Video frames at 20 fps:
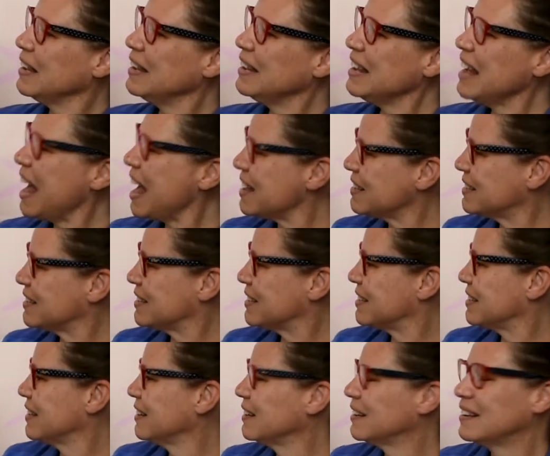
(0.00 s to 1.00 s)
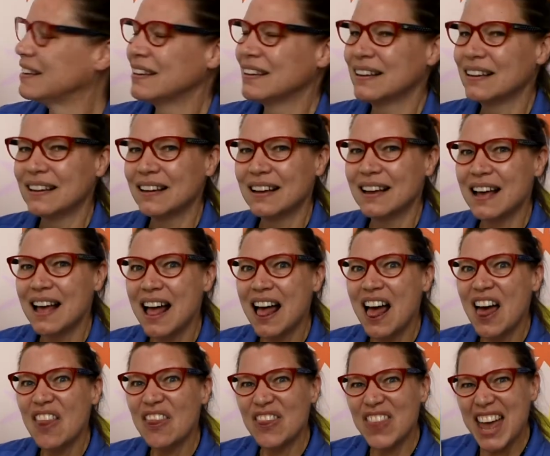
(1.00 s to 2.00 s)
Yes,
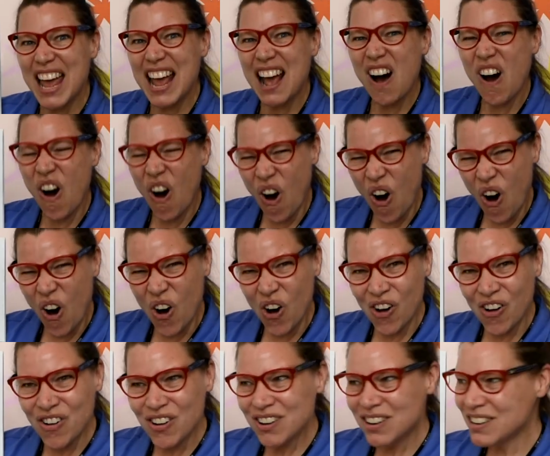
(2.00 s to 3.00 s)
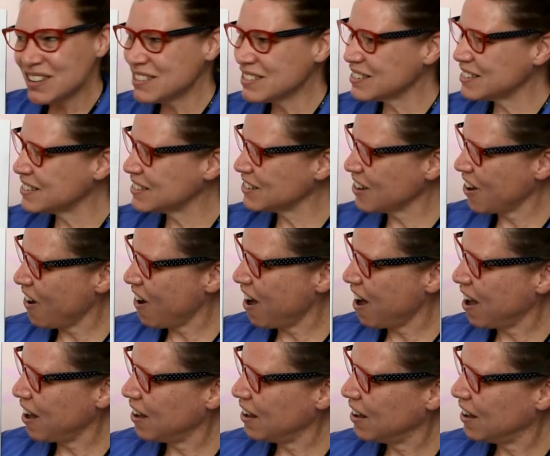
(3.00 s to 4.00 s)
they all
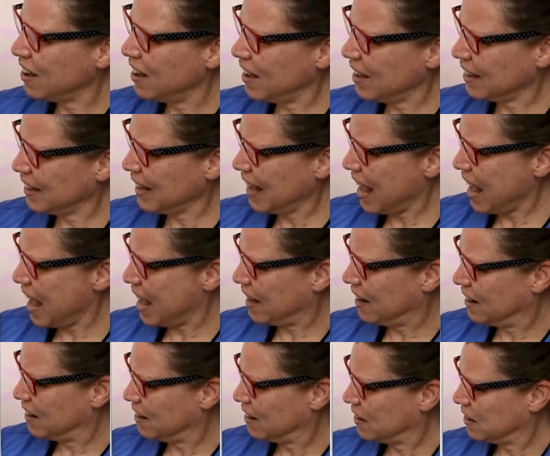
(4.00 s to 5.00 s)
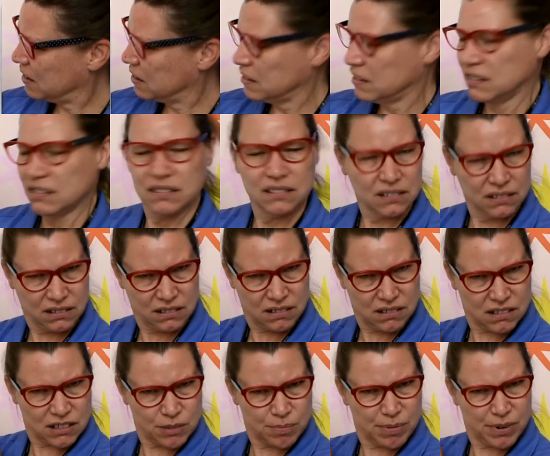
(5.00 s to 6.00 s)
saw a cat.
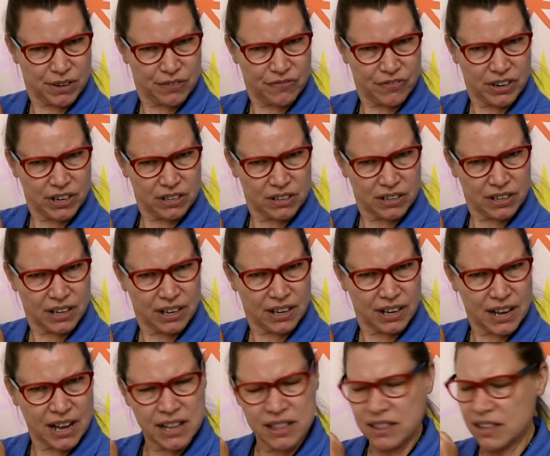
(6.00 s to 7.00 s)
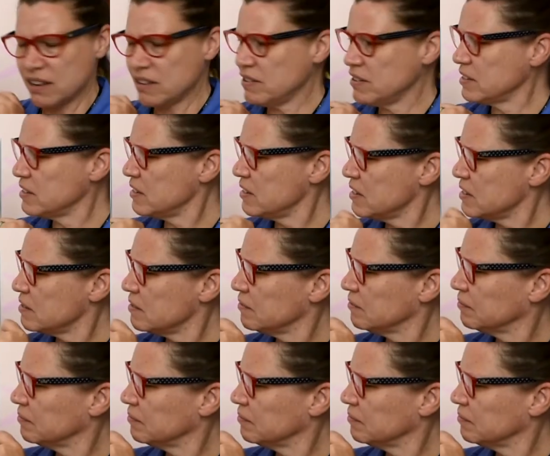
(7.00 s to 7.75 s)
That's a pretty funny looking cat there, isn't it?